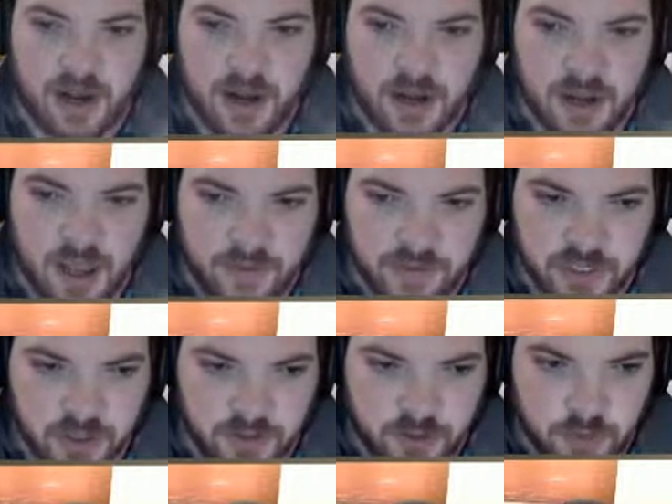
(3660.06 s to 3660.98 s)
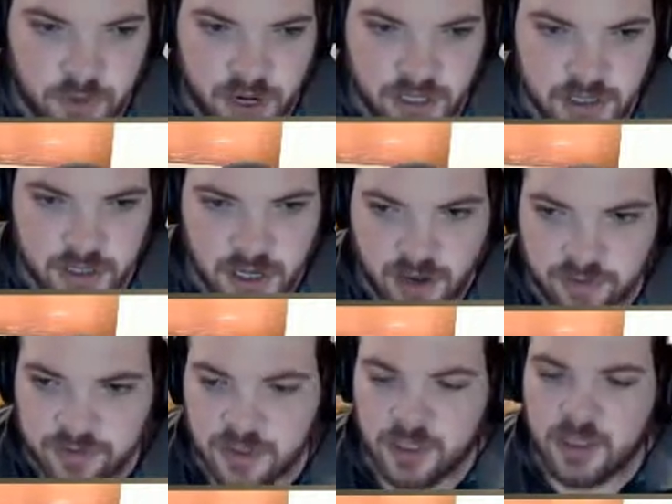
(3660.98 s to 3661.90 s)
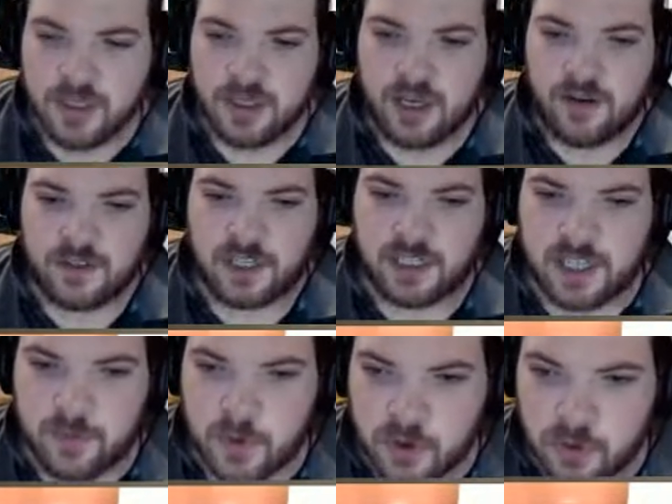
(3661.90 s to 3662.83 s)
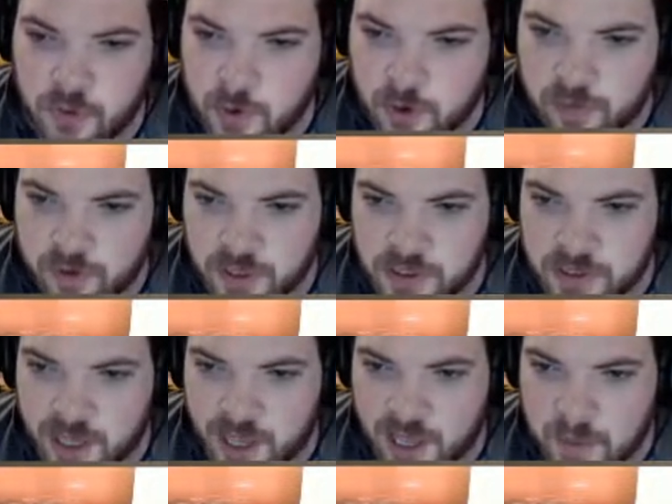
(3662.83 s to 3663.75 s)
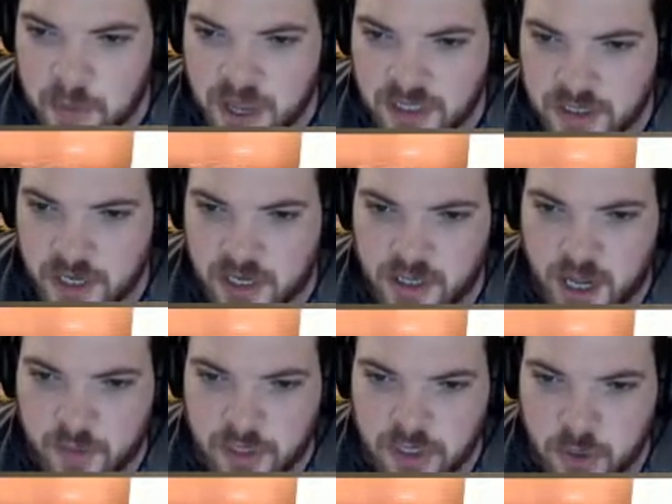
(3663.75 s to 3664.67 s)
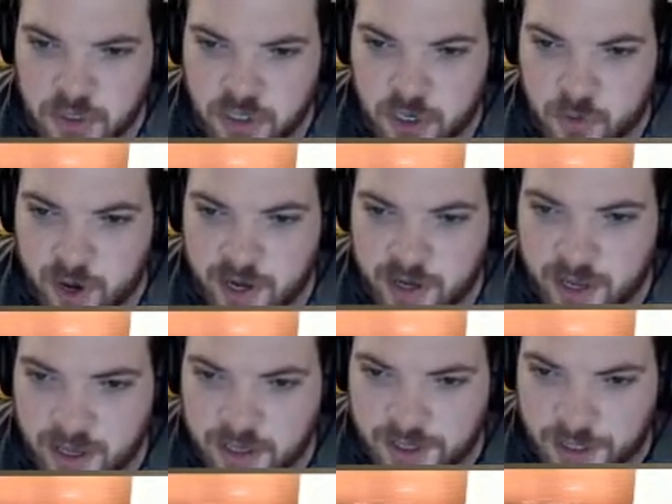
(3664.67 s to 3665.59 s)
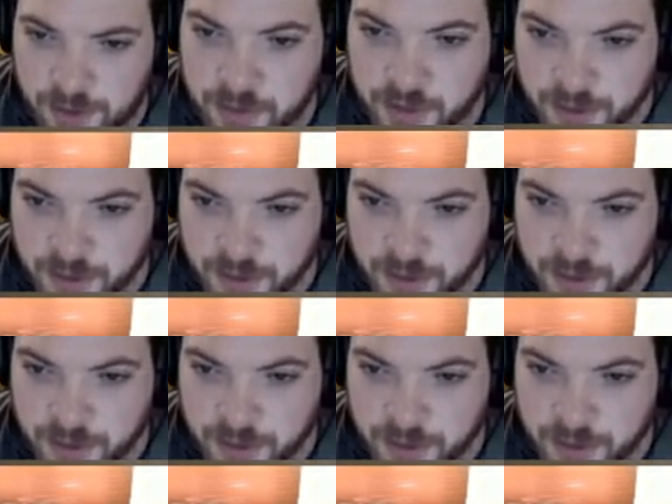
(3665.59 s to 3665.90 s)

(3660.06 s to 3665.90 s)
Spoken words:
and Everton from right to left. Obviously, typical northern Merseyside derby is always going to rain there. So,